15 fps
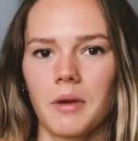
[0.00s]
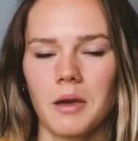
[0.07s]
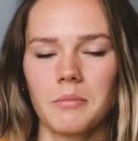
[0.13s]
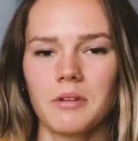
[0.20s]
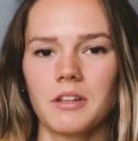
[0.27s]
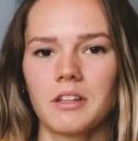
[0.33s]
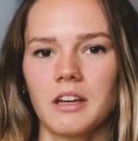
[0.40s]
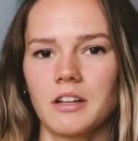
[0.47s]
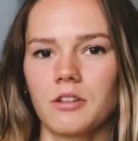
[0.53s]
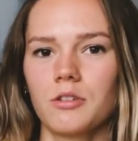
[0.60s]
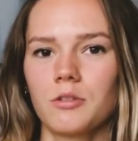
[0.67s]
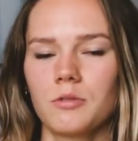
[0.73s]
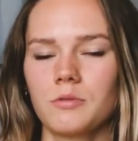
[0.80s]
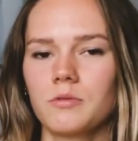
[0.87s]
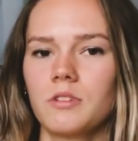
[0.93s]
maybe they
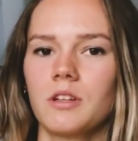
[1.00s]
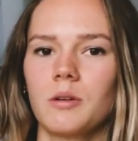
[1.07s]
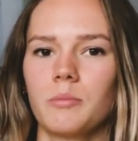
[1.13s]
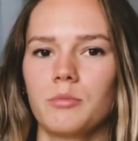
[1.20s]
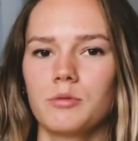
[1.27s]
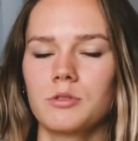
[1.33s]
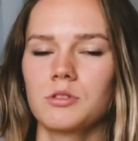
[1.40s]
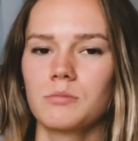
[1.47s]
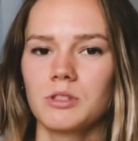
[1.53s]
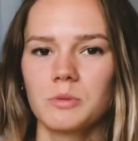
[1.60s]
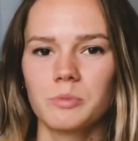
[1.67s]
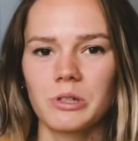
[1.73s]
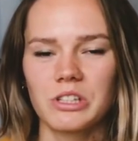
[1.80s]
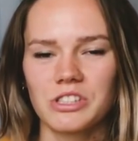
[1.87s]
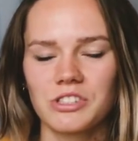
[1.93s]
don't put so
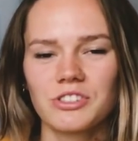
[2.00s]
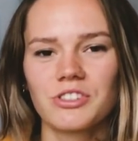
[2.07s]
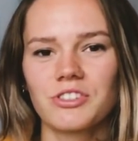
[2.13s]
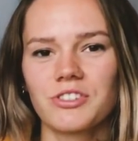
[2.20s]
much pressure